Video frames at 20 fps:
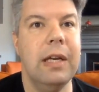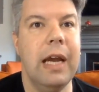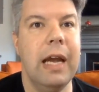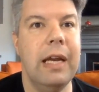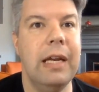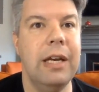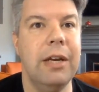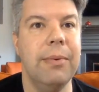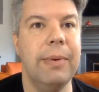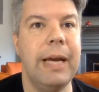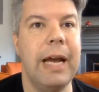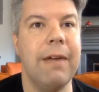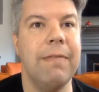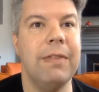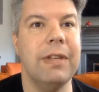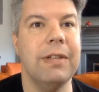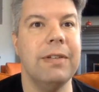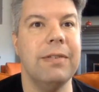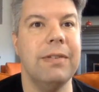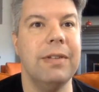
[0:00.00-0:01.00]
And here we have
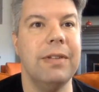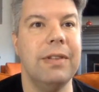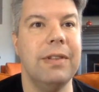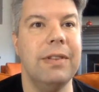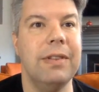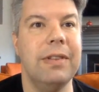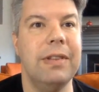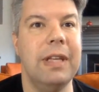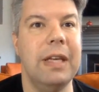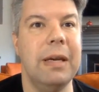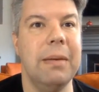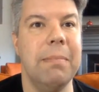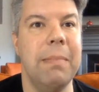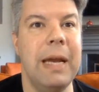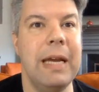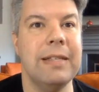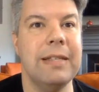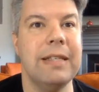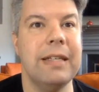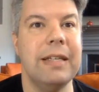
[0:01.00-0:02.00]
the the
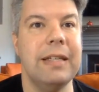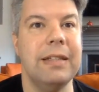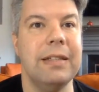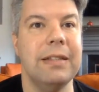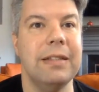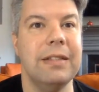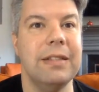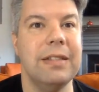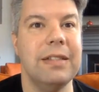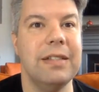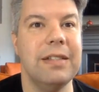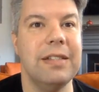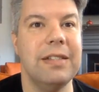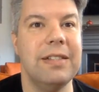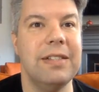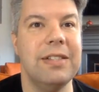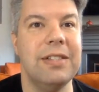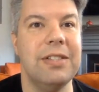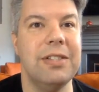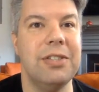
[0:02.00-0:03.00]
amazing
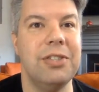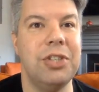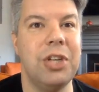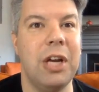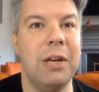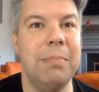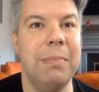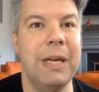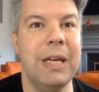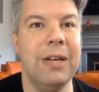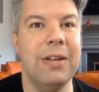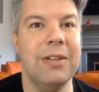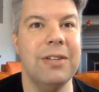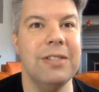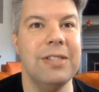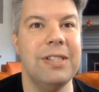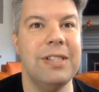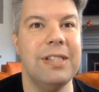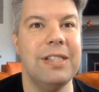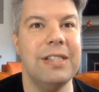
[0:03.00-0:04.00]
Sir John
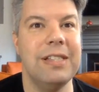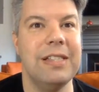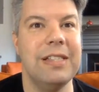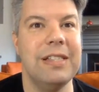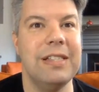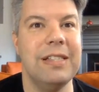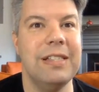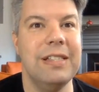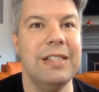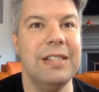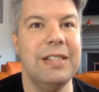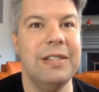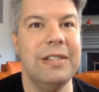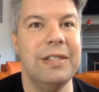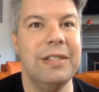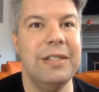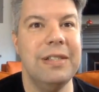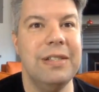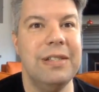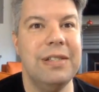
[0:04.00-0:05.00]
Mills,
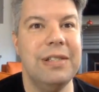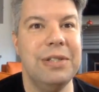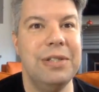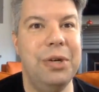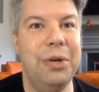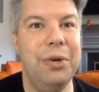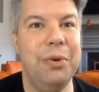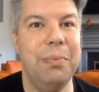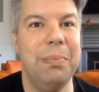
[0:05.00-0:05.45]
who